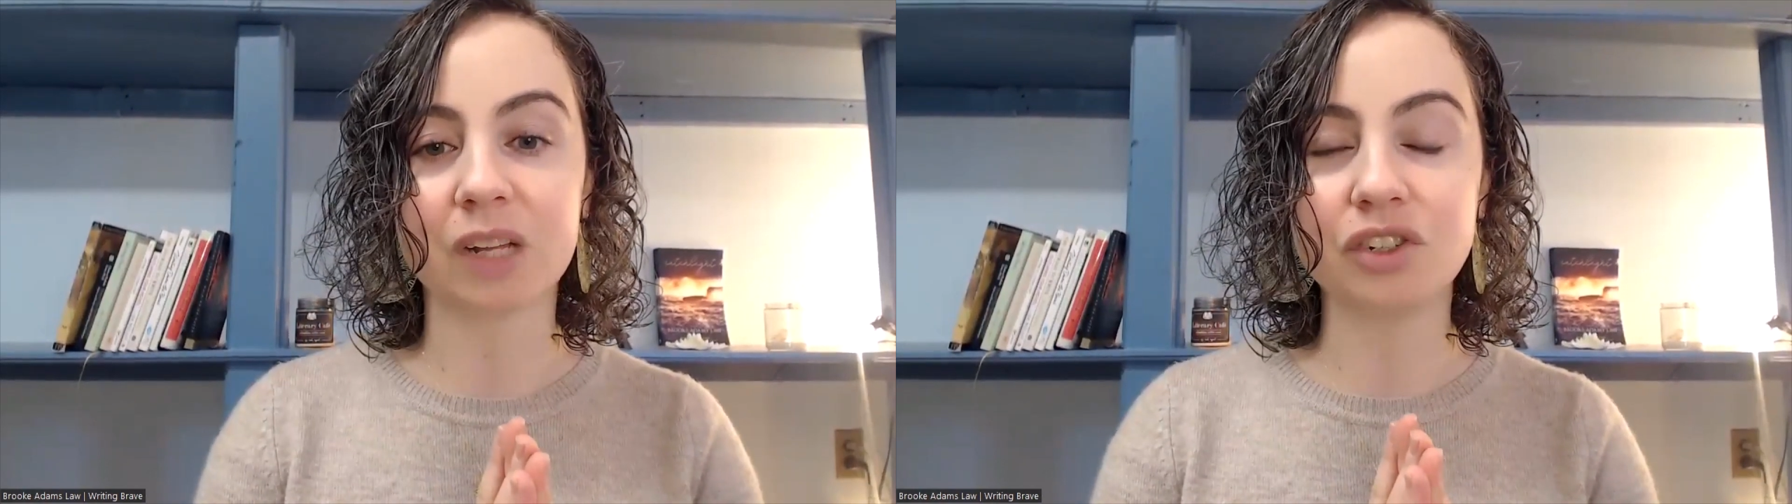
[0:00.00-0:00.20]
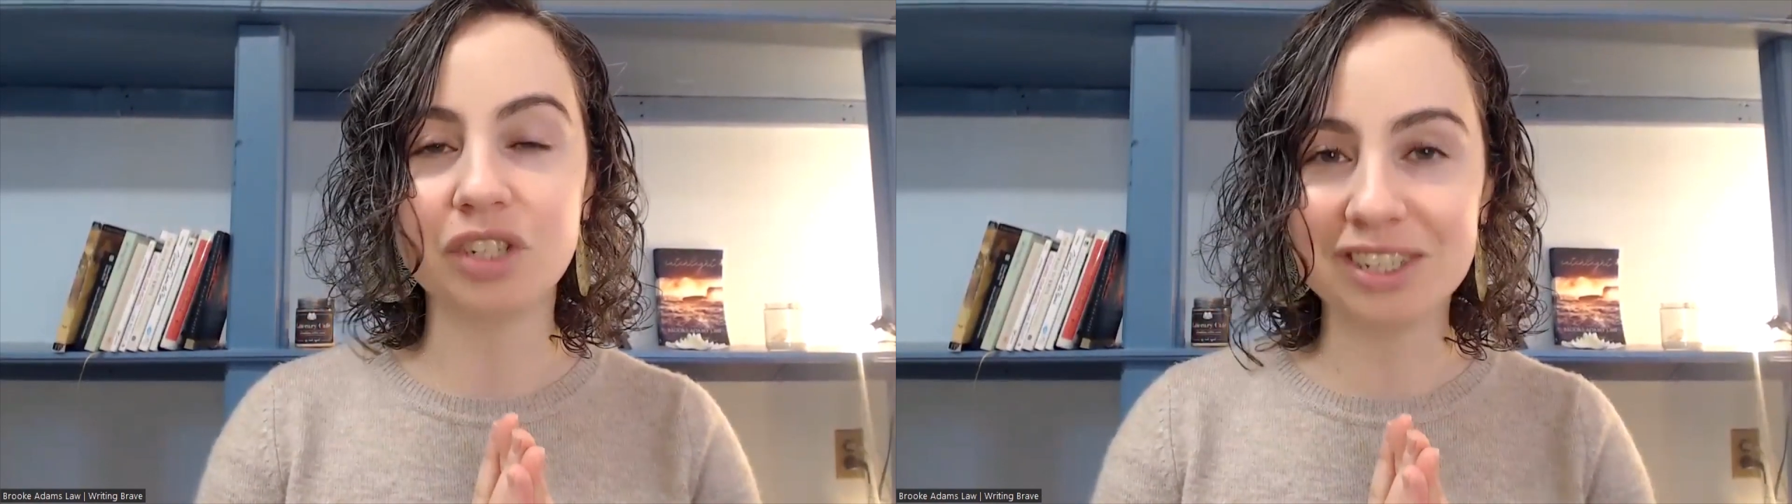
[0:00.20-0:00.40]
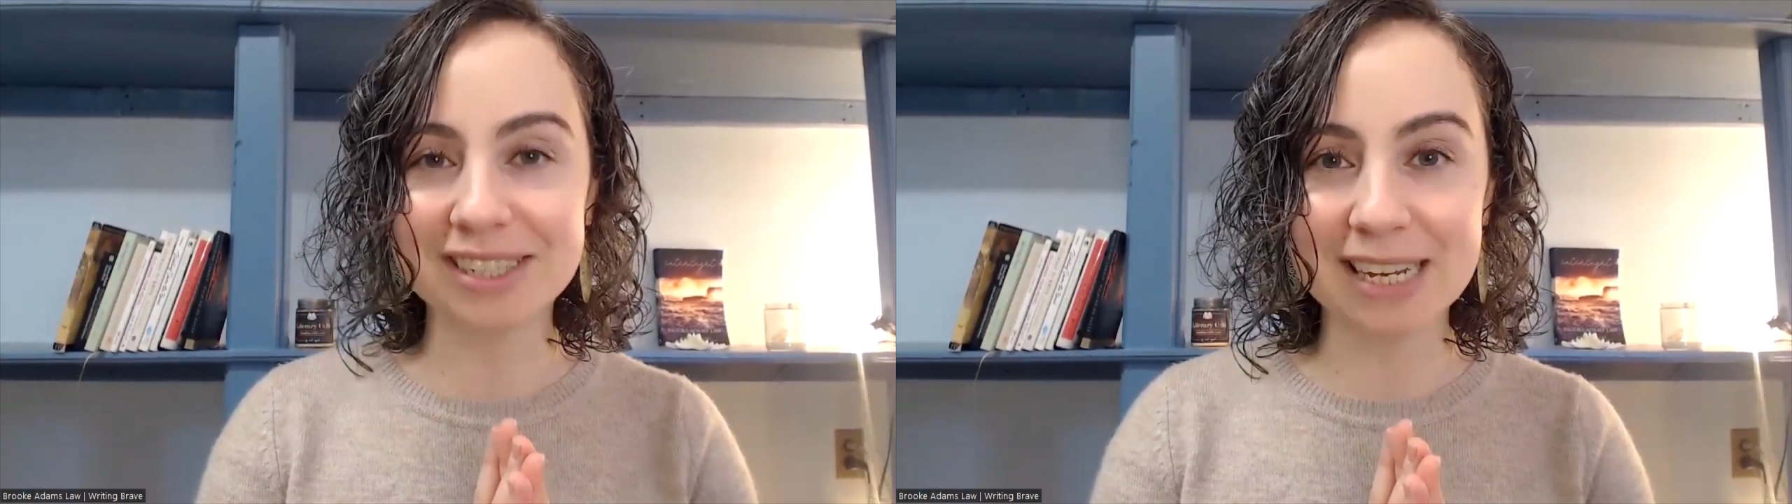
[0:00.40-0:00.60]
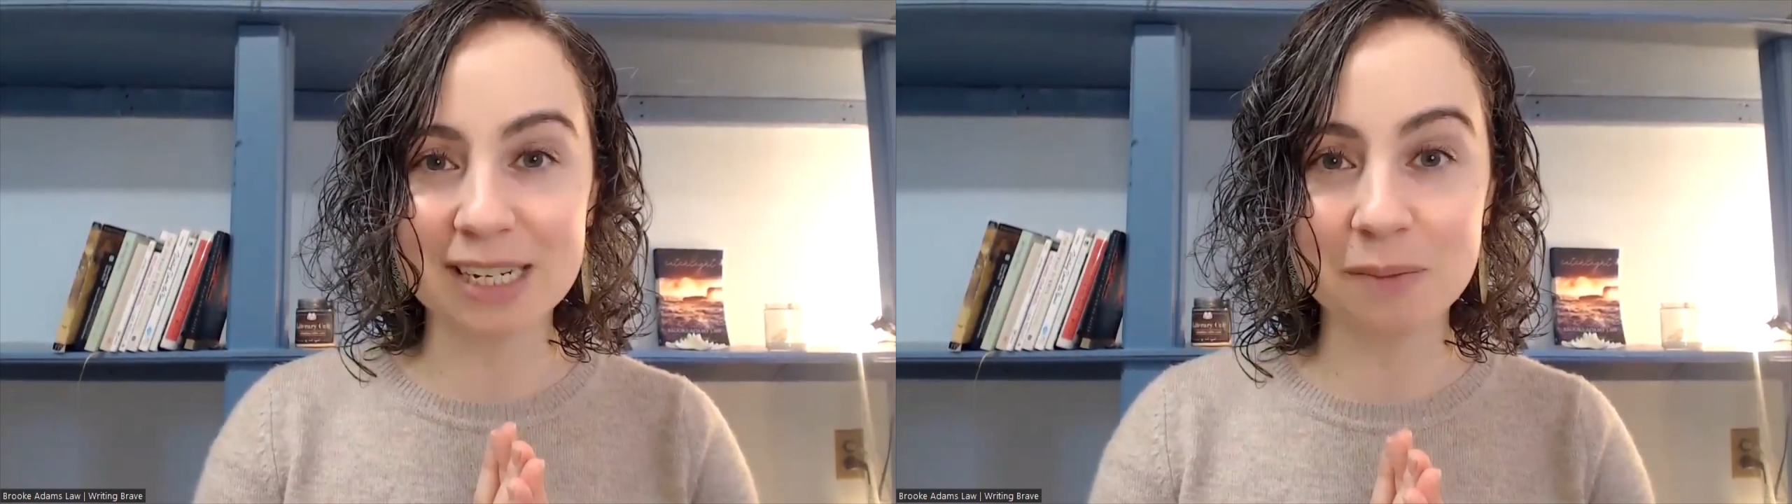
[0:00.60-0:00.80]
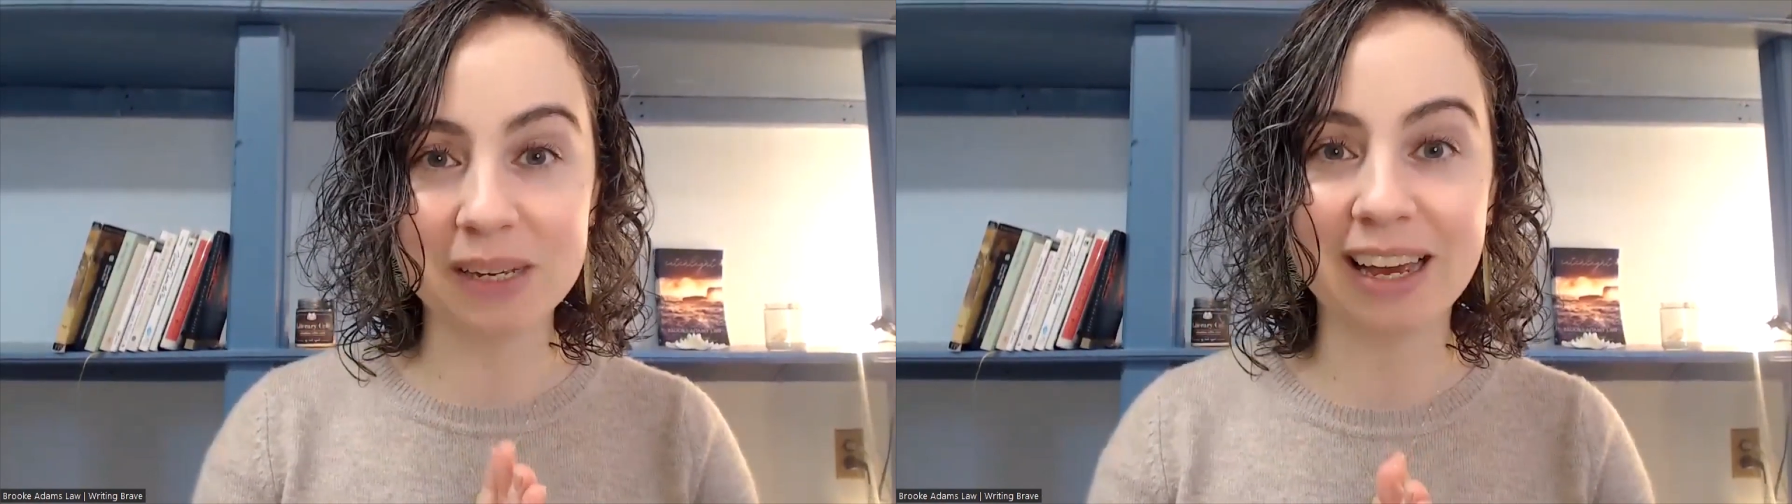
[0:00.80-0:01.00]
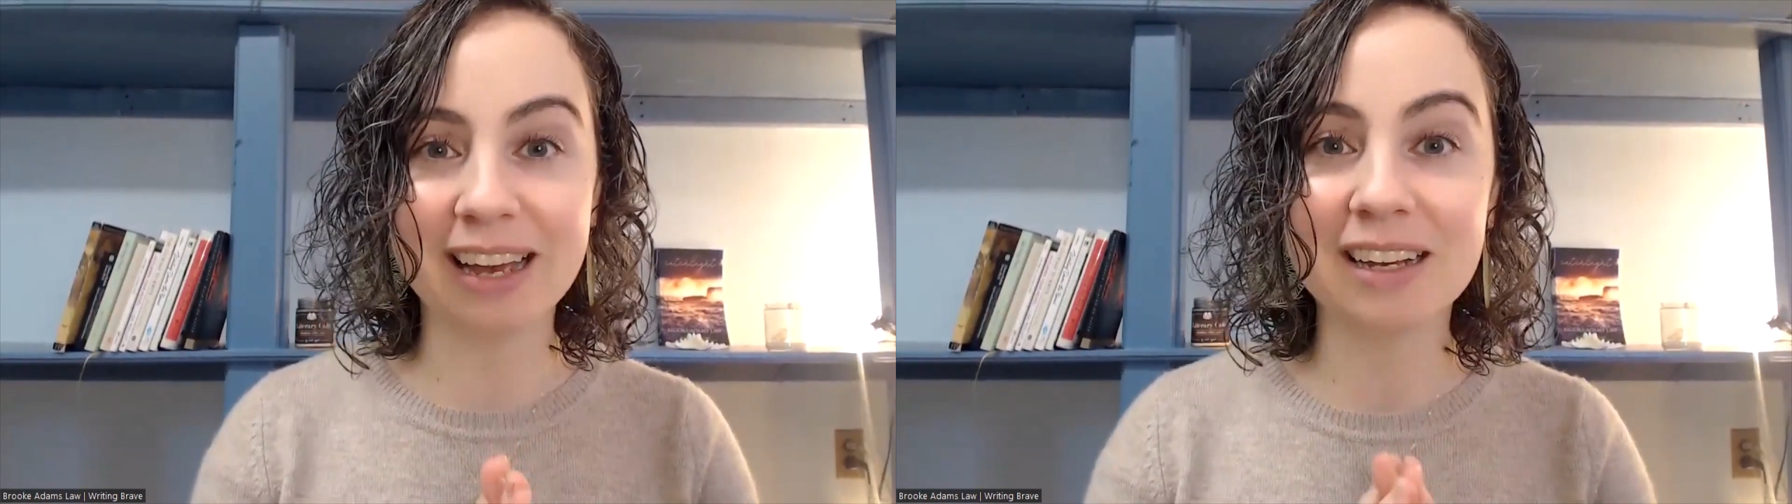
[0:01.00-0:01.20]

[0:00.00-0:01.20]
She just said to me,